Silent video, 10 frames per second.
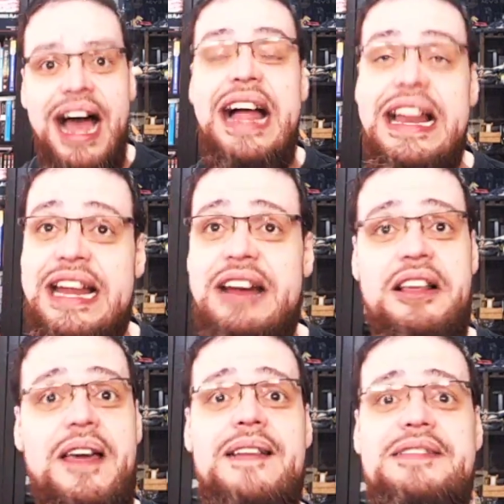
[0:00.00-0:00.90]
And her
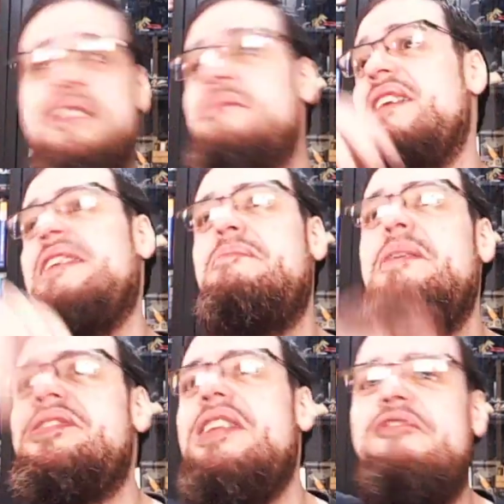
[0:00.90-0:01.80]
costume, the
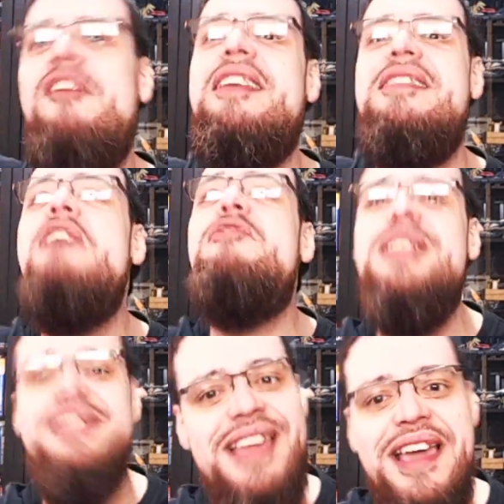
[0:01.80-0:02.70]
special effects,
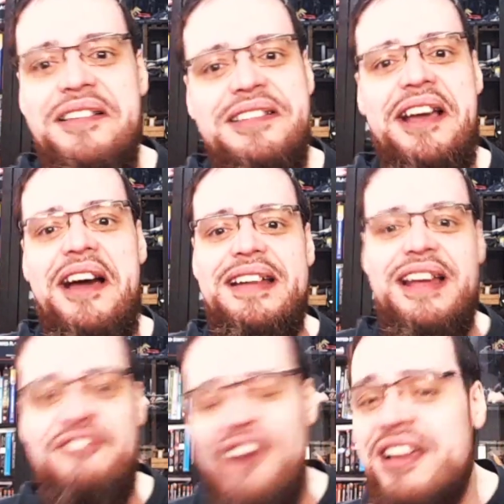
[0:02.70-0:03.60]
everything on the
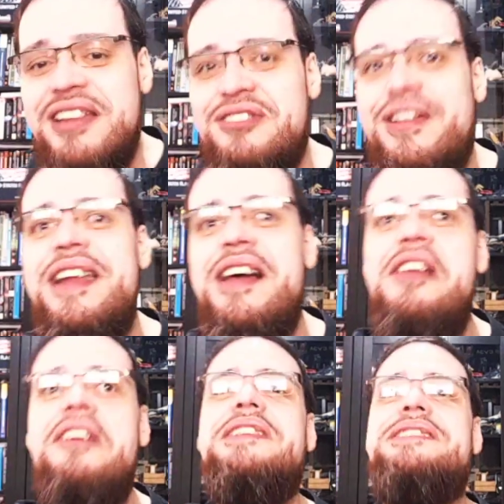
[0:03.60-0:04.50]
goddamn fucking trailer looks